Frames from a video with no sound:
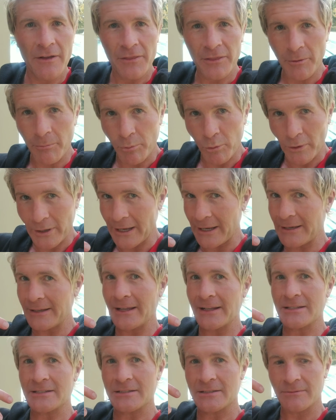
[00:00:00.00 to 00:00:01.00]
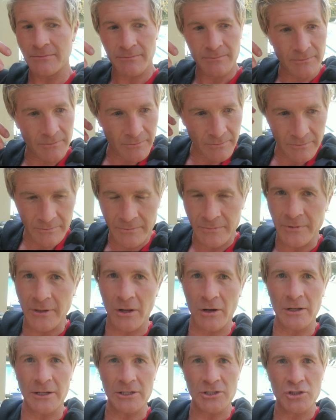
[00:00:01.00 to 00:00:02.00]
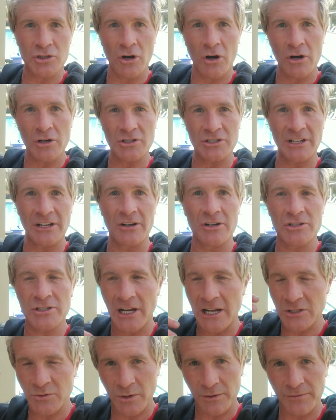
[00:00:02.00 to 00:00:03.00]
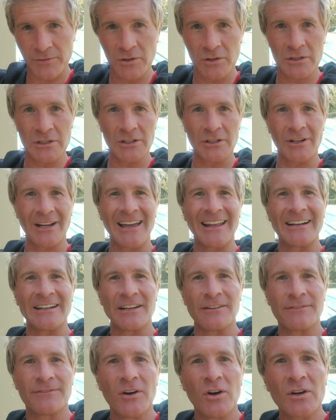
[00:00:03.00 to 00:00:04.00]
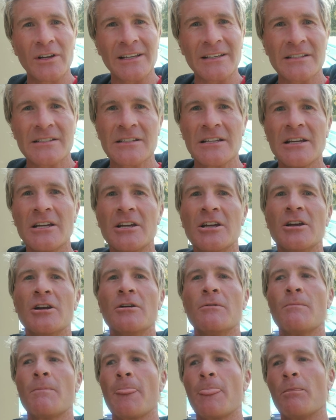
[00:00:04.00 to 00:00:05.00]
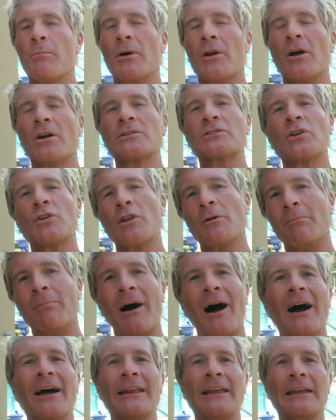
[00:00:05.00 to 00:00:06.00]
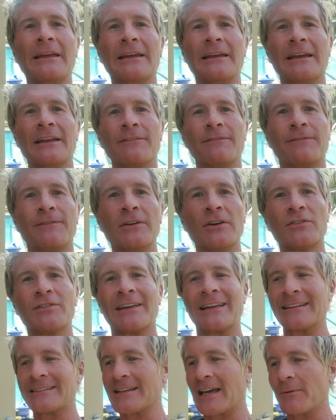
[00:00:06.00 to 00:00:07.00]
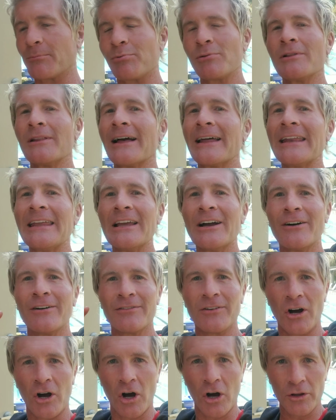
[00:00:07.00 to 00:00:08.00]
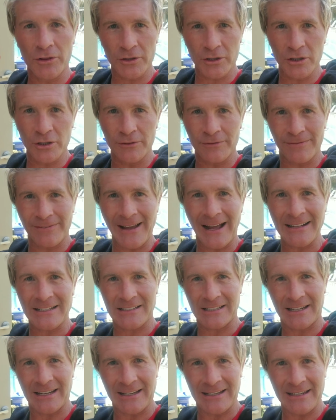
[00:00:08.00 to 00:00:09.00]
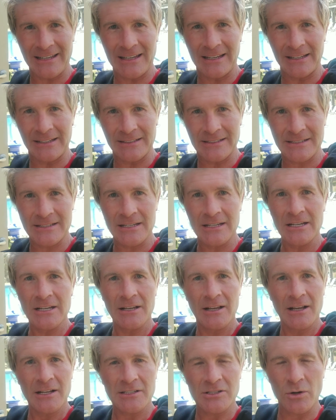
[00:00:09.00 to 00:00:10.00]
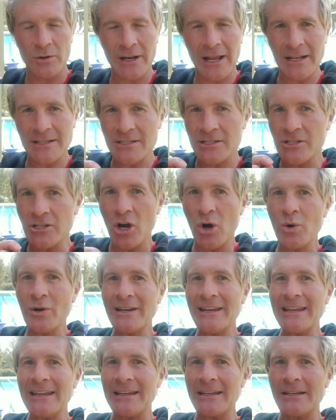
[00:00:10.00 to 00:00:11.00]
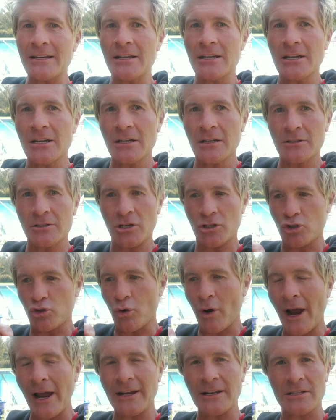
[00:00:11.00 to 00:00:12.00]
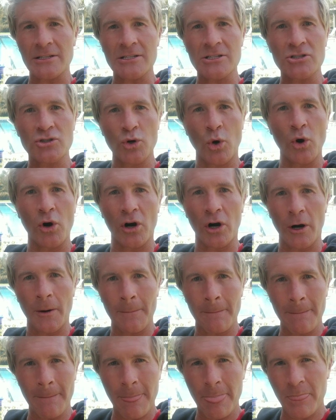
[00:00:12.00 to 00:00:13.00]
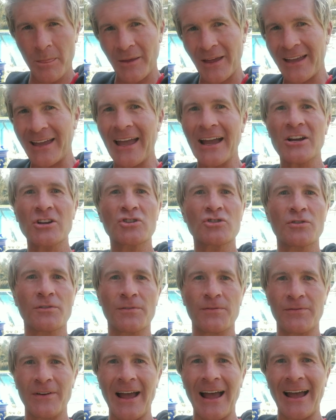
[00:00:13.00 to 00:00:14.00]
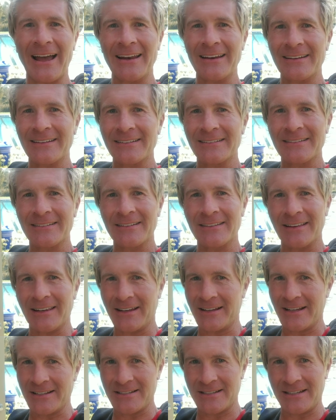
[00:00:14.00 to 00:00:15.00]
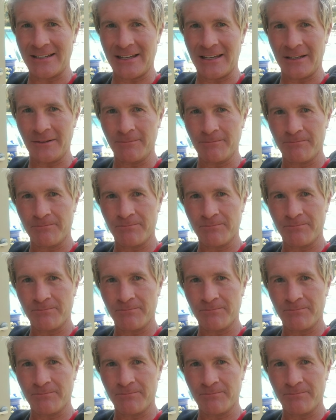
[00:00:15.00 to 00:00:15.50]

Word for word: the brain gets not only charged and energized where I feel clear-headed and focused, but also the body, it feels like it's got plenty of all the good fats that it needs. So it has no need to try to store extra fat that it doesn't need.